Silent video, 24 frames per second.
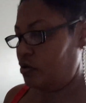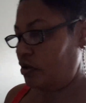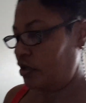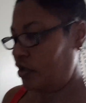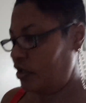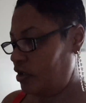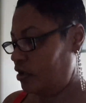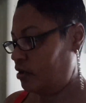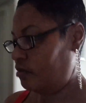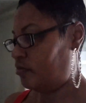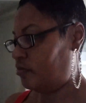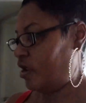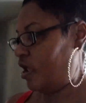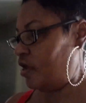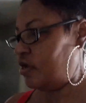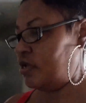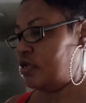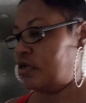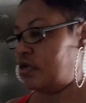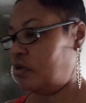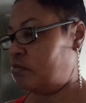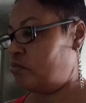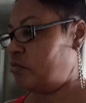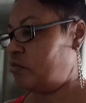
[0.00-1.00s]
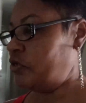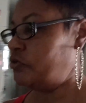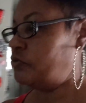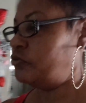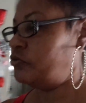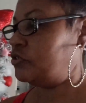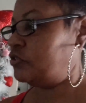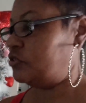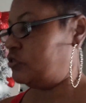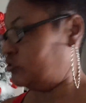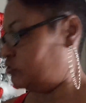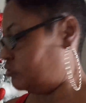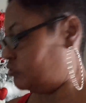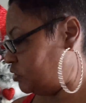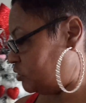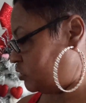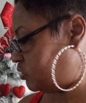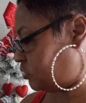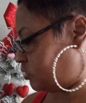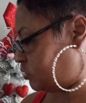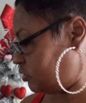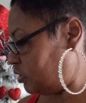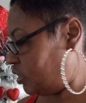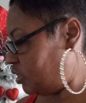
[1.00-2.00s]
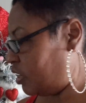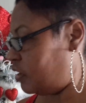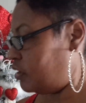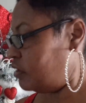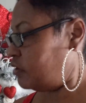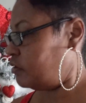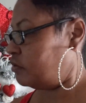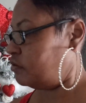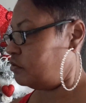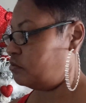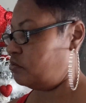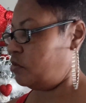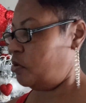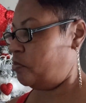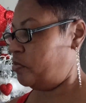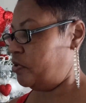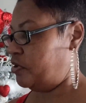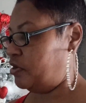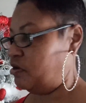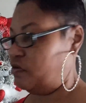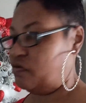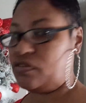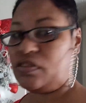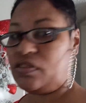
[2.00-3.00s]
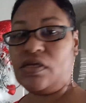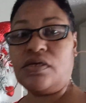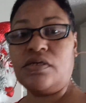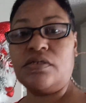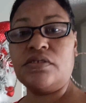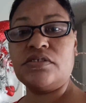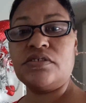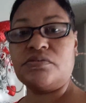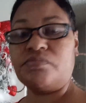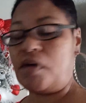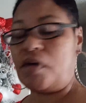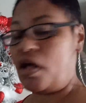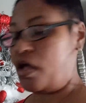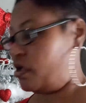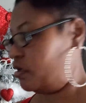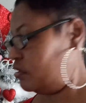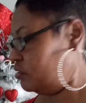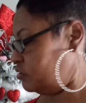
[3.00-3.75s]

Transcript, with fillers: I'm not in the mood to do this today. I'm gonna put everything in this box.